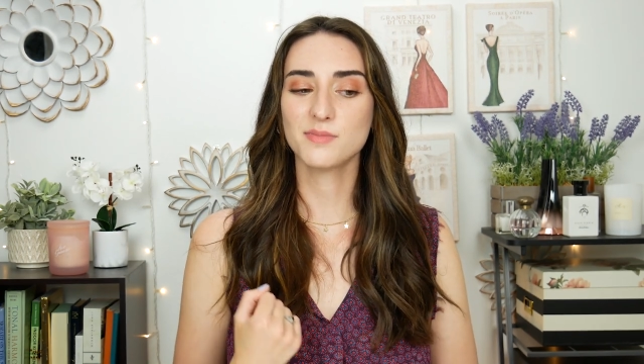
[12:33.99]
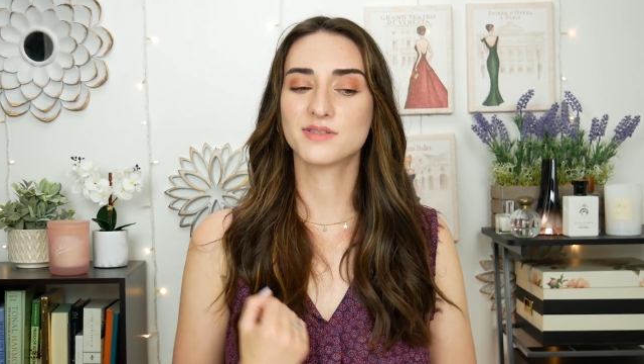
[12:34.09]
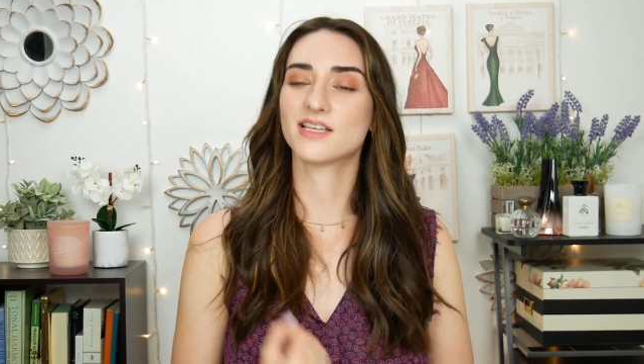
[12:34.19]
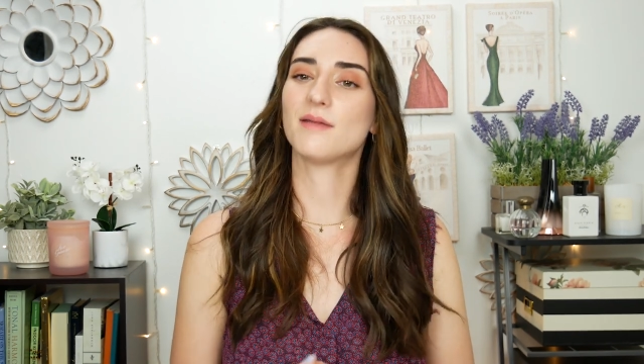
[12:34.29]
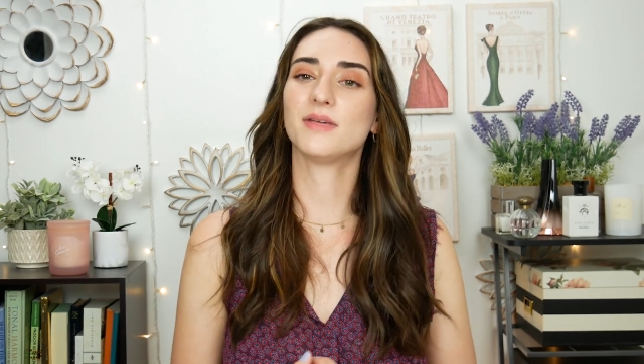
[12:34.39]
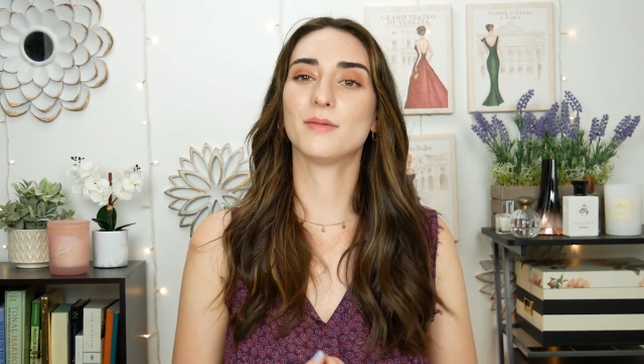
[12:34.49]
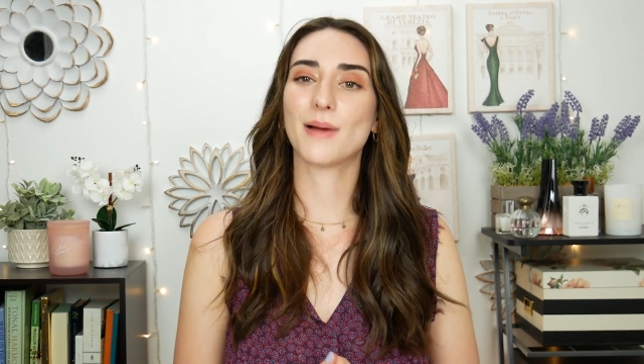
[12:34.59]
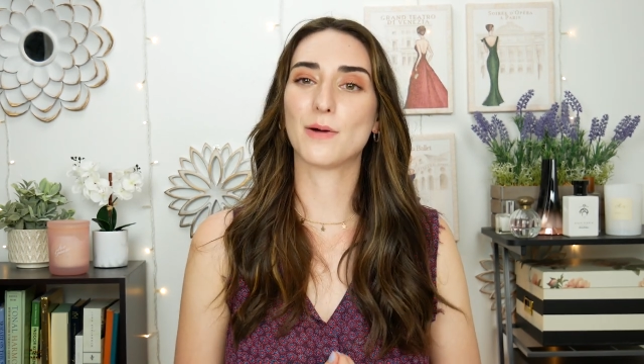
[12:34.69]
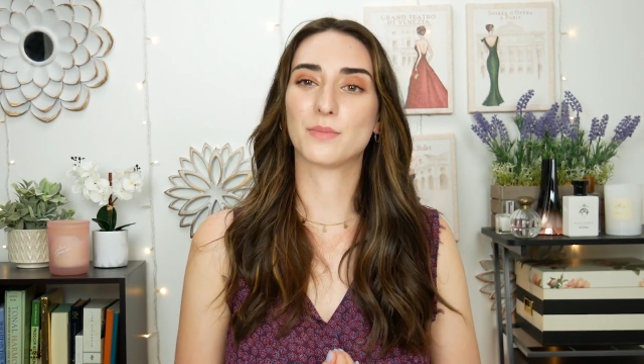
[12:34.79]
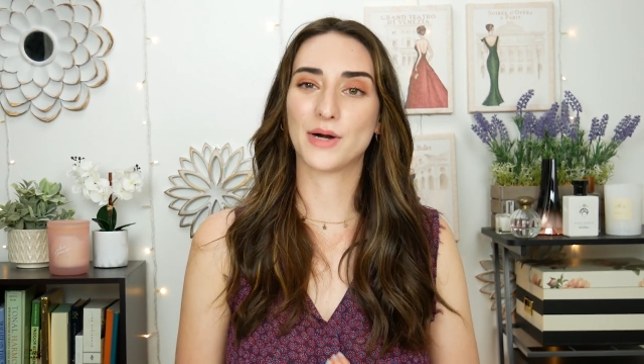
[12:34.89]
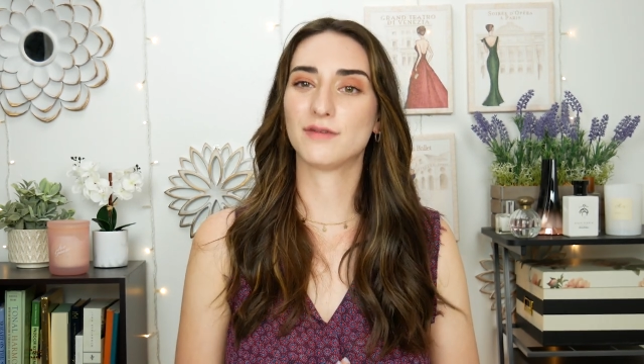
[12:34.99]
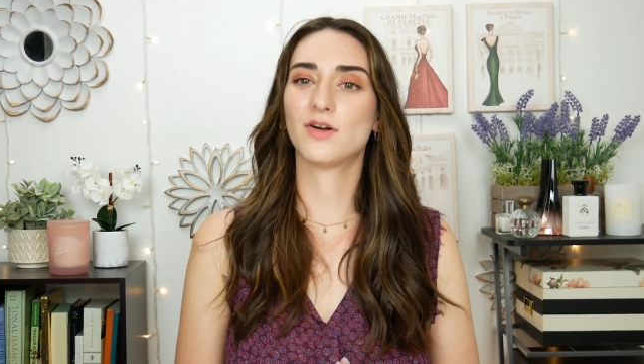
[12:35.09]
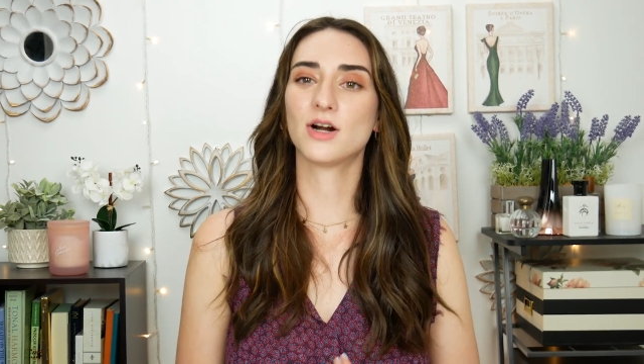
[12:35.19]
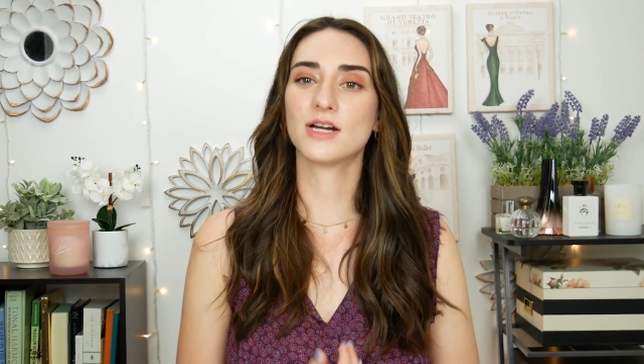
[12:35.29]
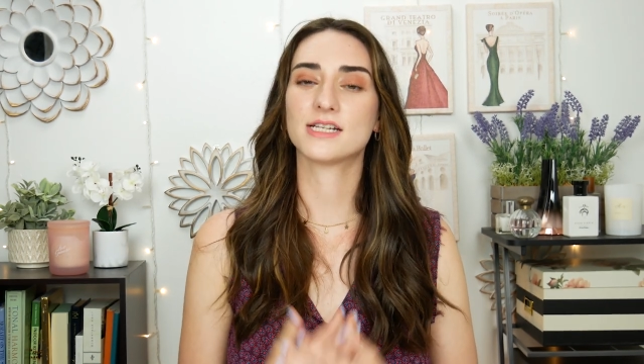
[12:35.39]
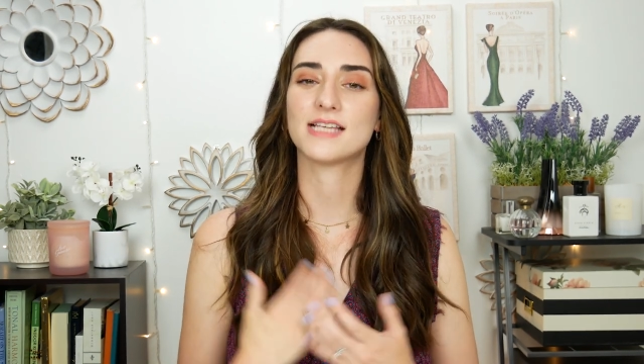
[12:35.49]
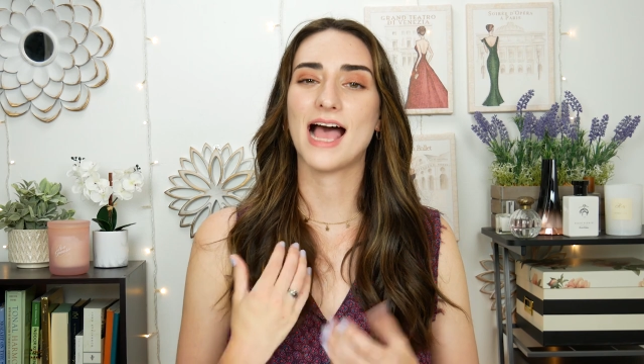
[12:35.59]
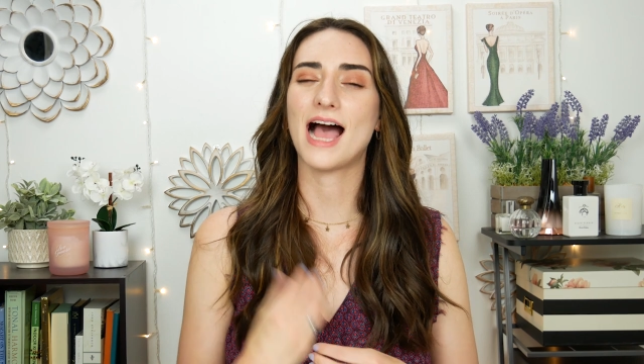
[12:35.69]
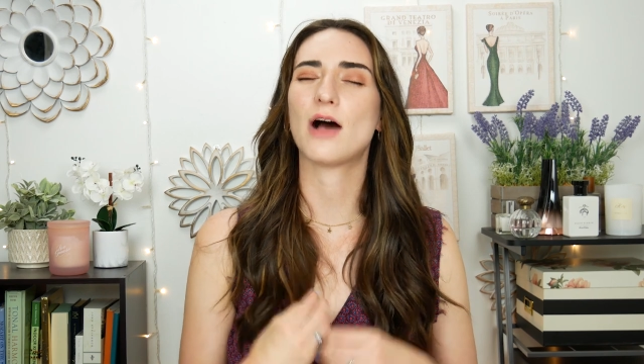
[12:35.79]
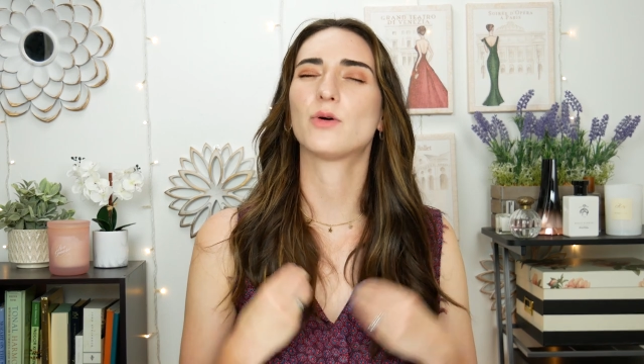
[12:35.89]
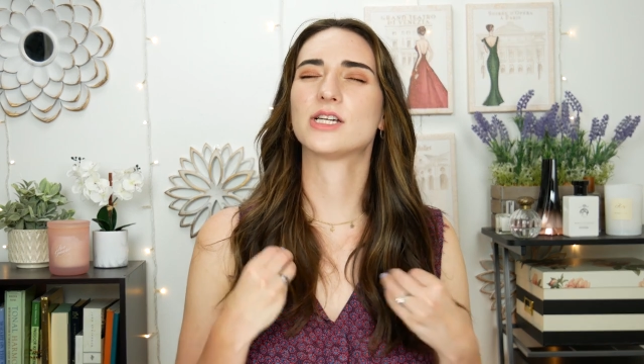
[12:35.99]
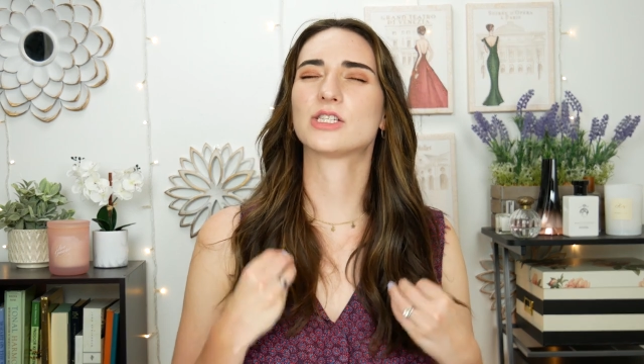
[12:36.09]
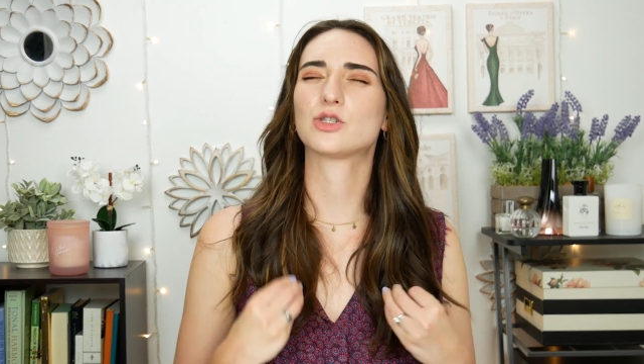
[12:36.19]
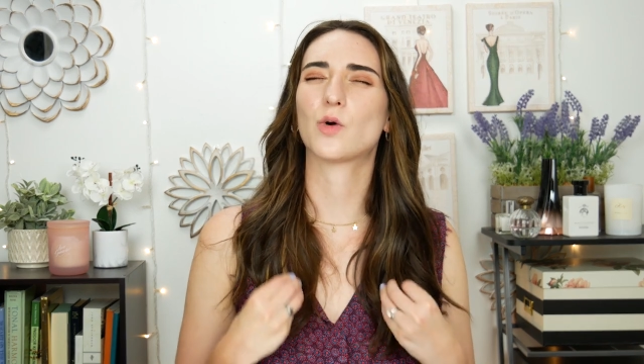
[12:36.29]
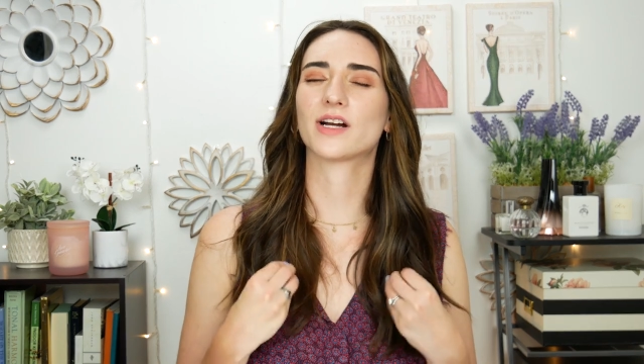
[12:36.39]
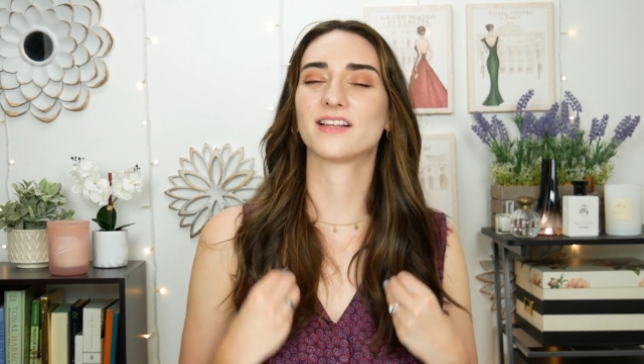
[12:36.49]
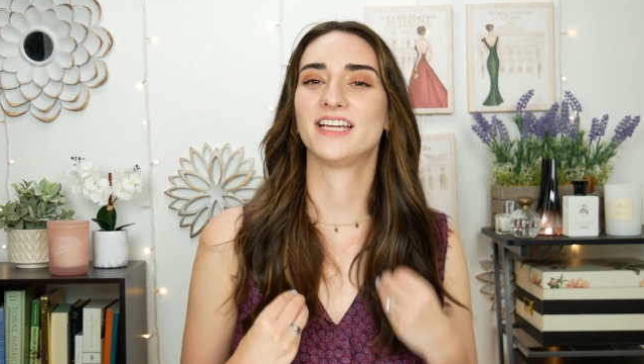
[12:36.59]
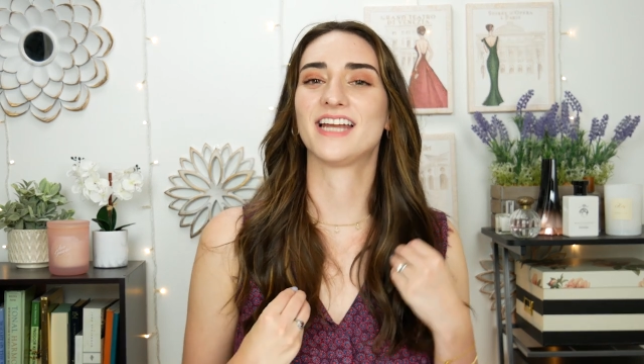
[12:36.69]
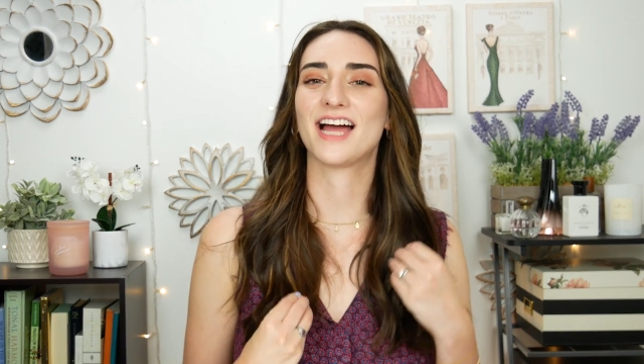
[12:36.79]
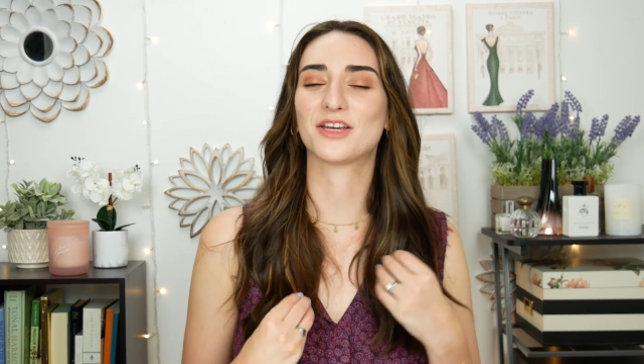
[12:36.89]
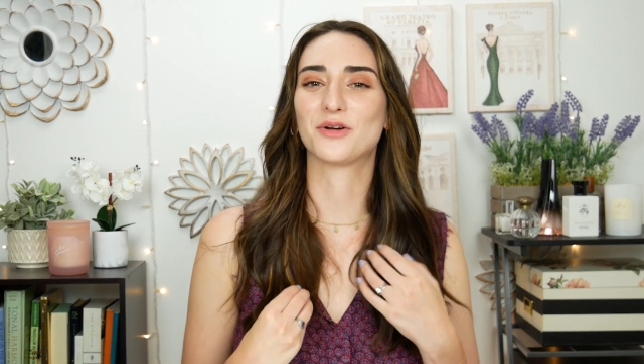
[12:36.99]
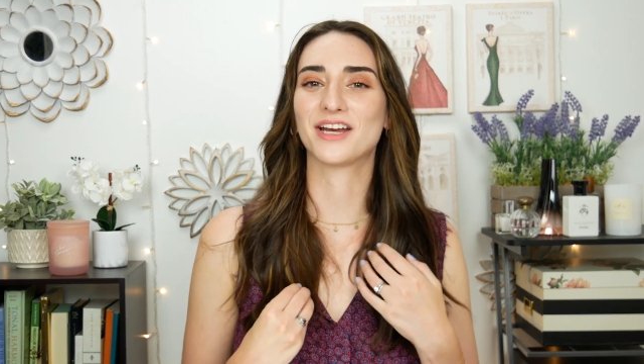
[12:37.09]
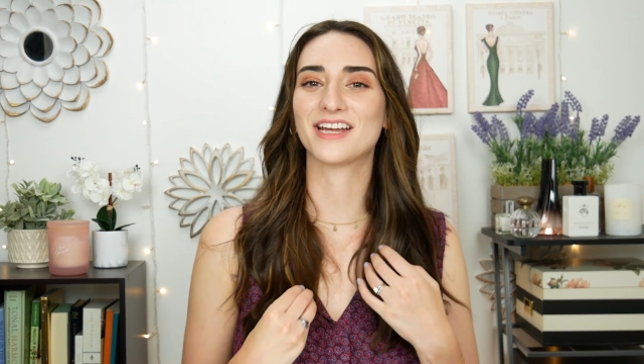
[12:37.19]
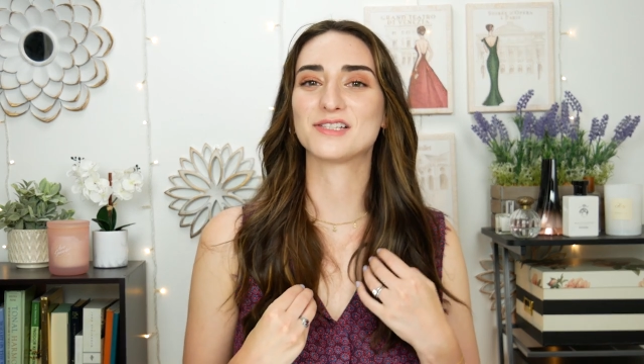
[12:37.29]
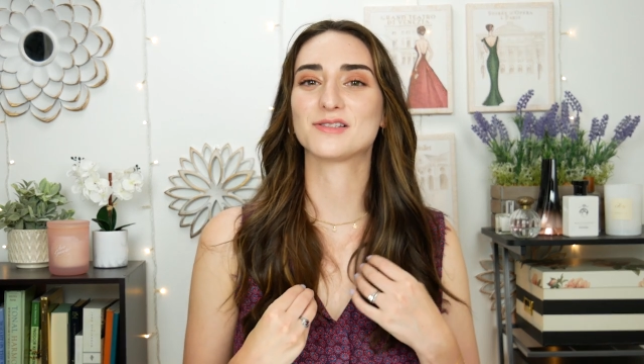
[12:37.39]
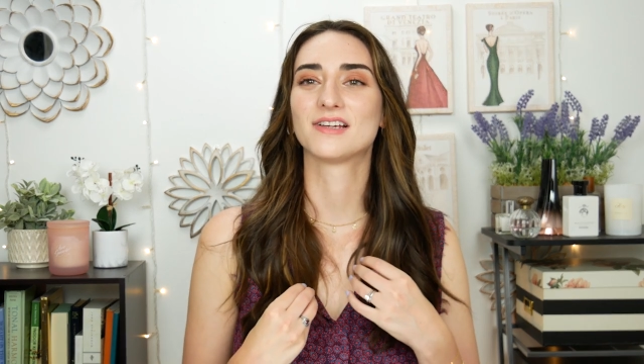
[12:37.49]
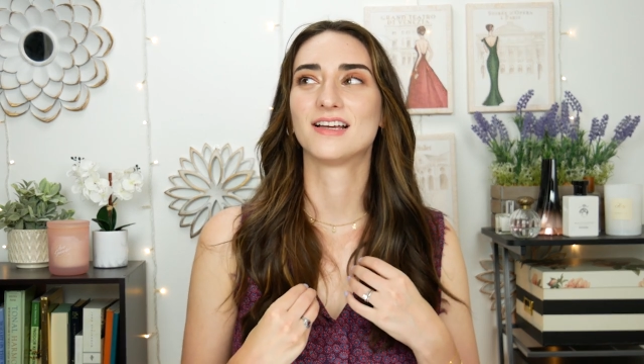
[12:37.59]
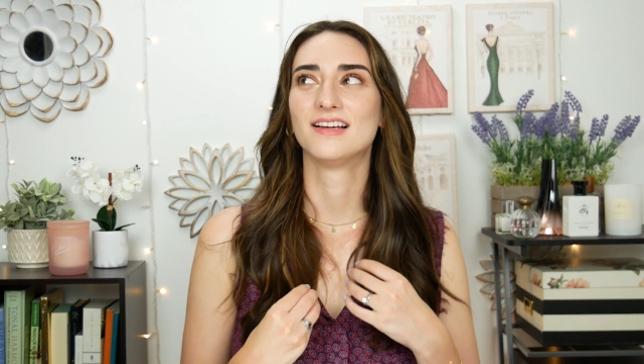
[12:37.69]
upset me about Braveheart is how historically inaccurate it is.